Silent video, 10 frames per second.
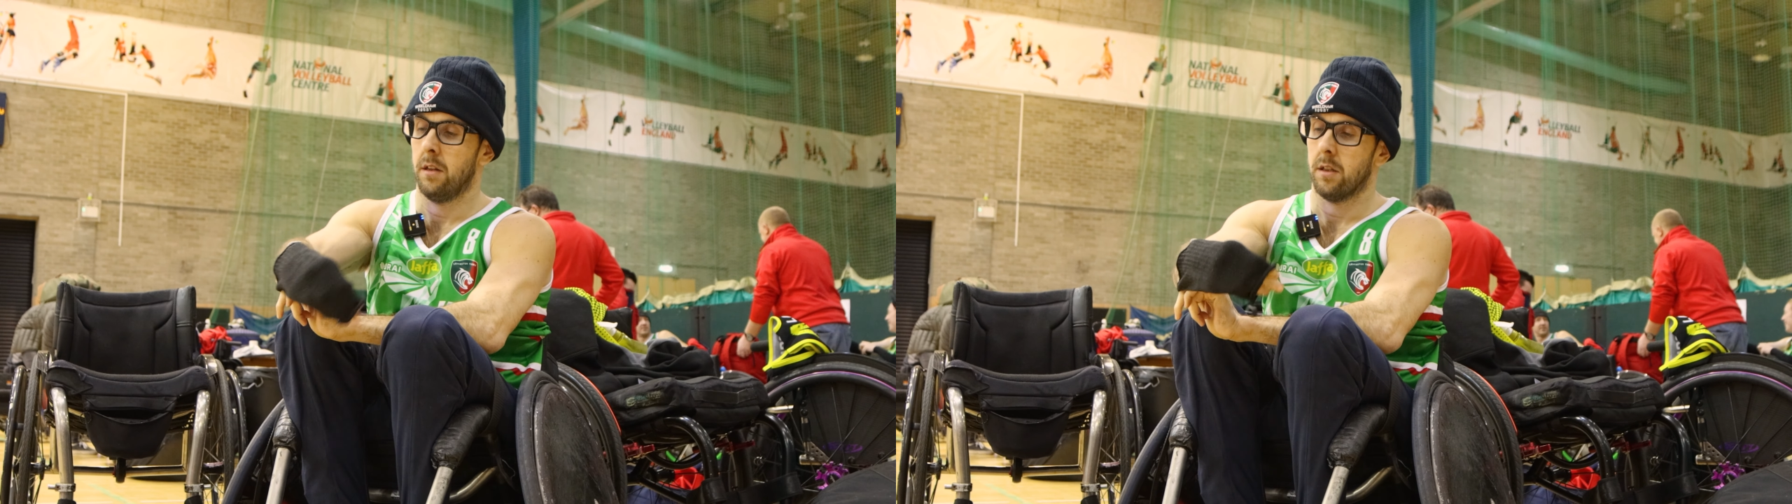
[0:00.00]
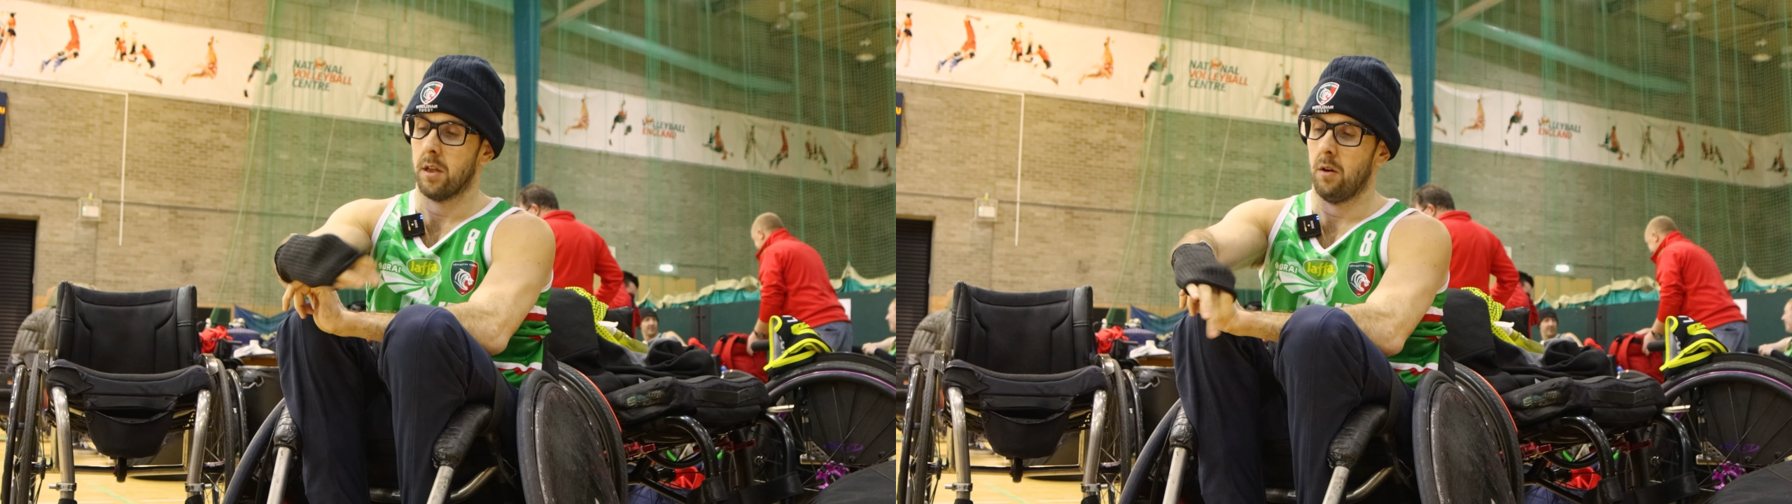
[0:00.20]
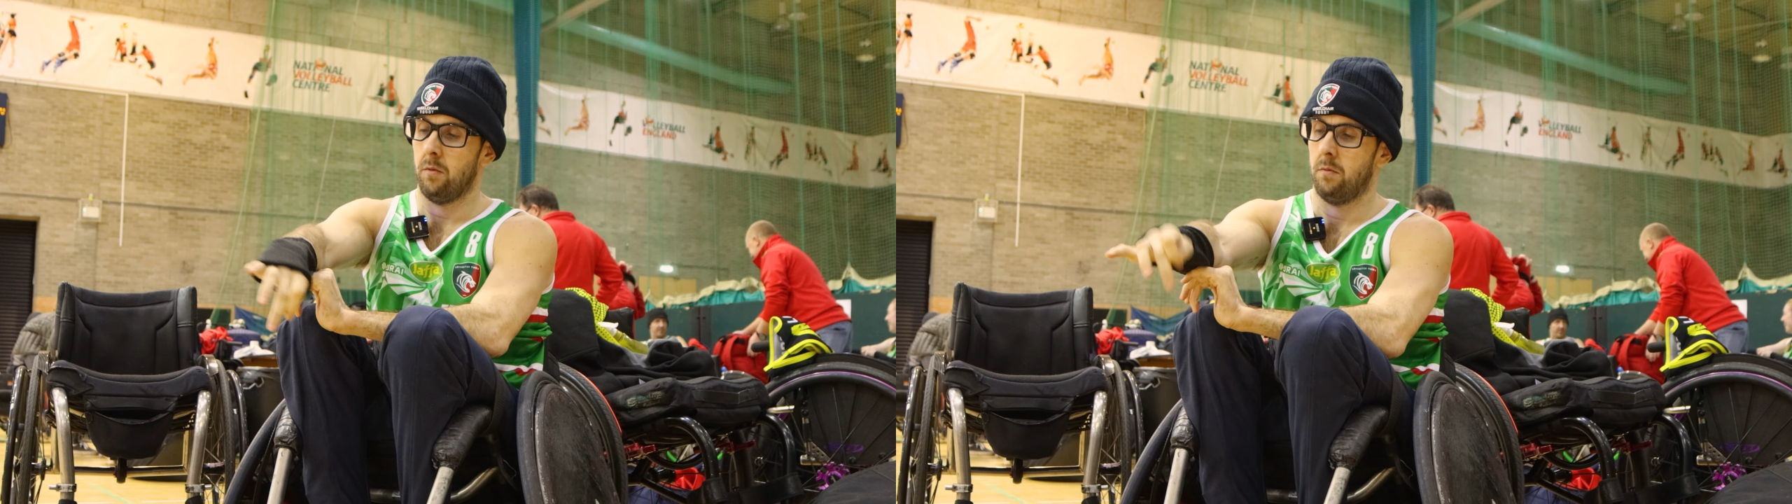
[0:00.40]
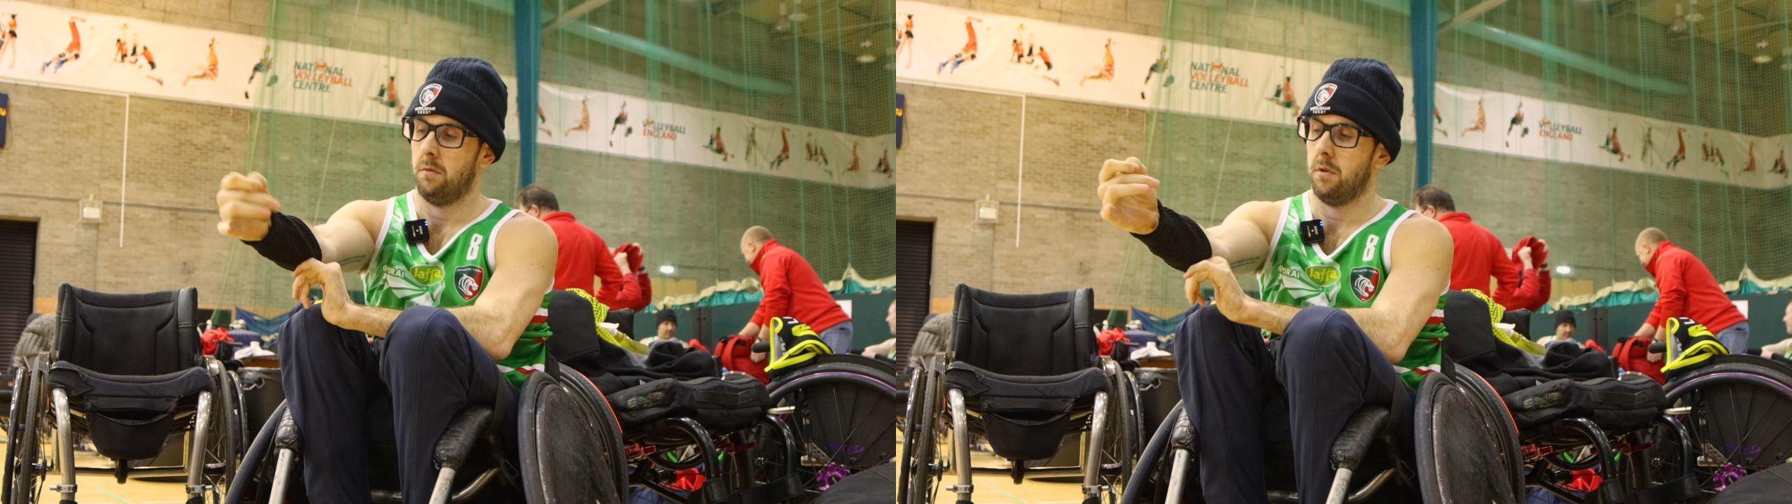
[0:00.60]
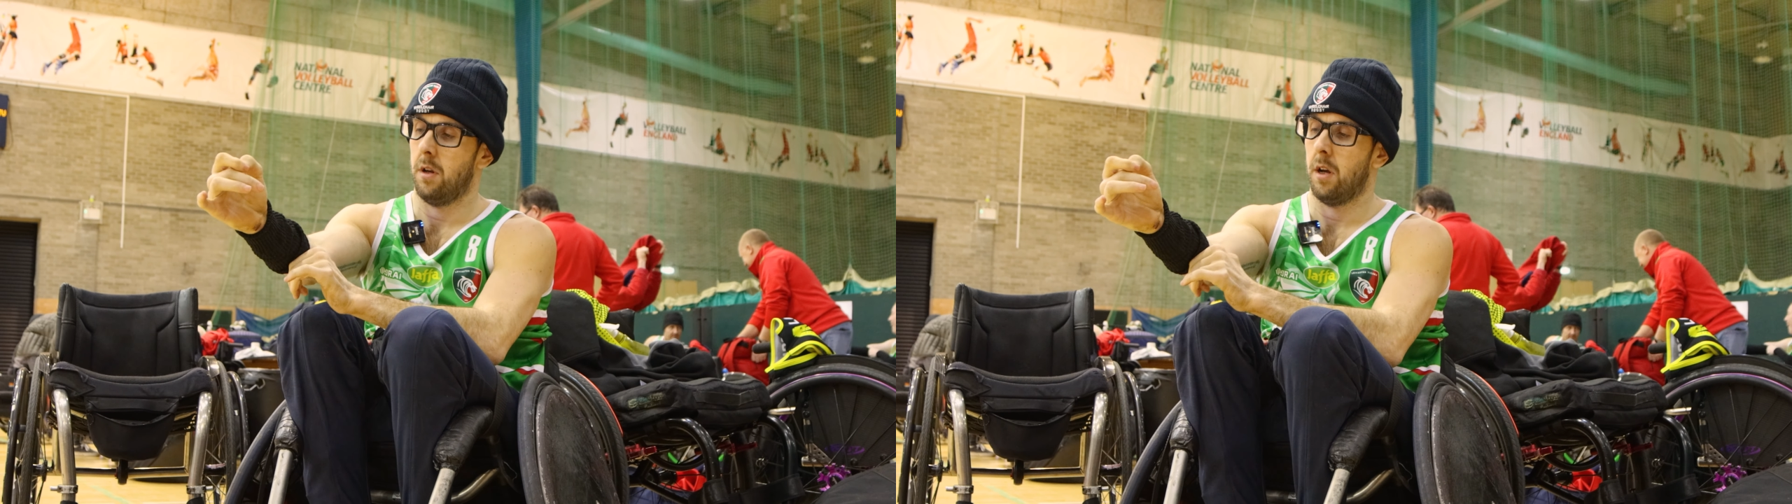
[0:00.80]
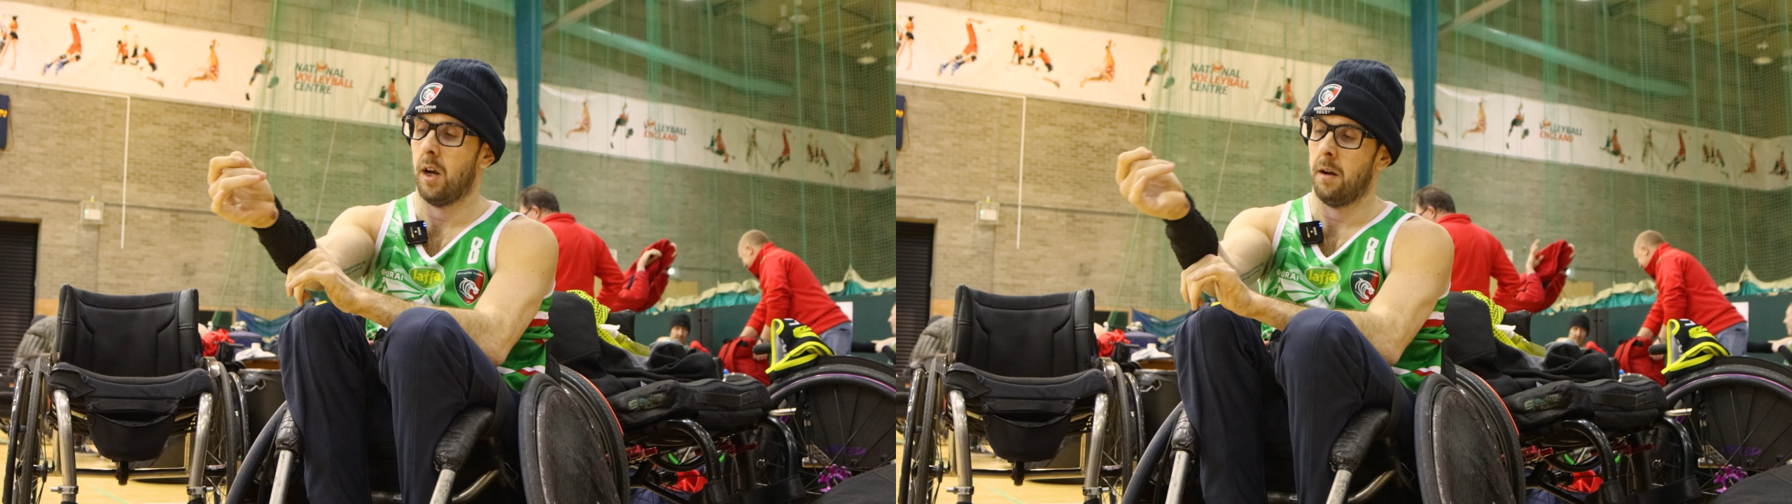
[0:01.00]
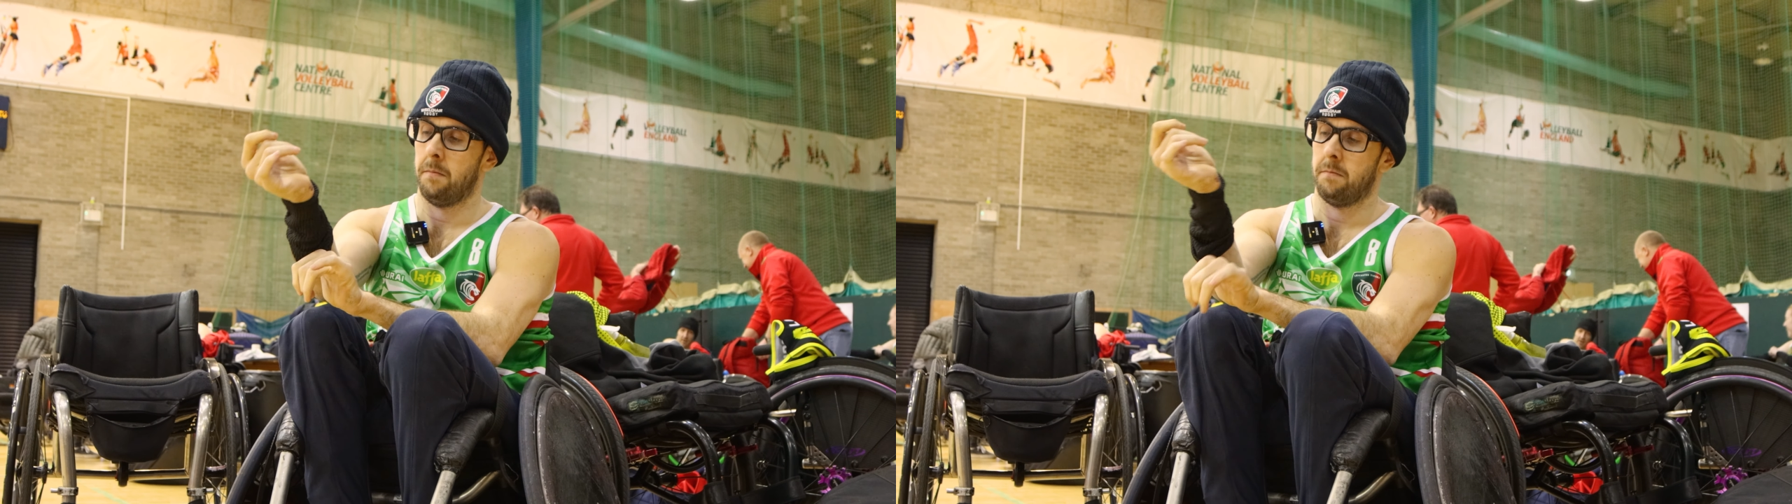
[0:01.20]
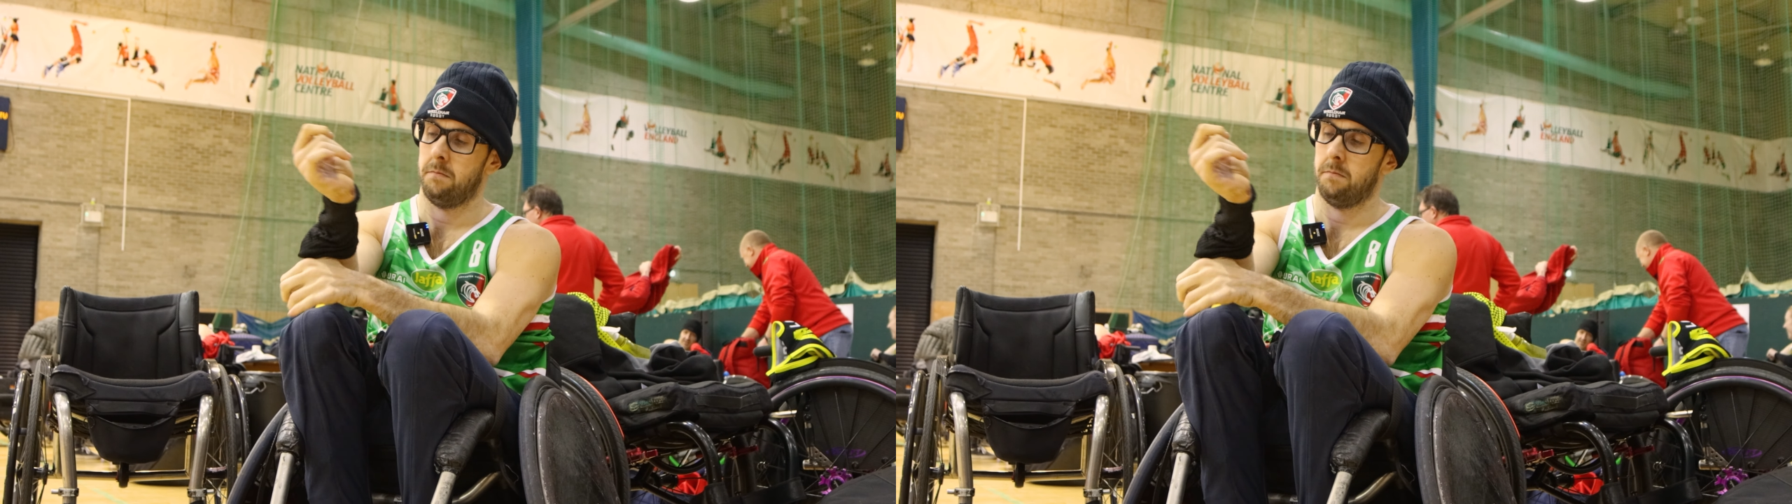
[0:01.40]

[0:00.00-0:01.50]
So I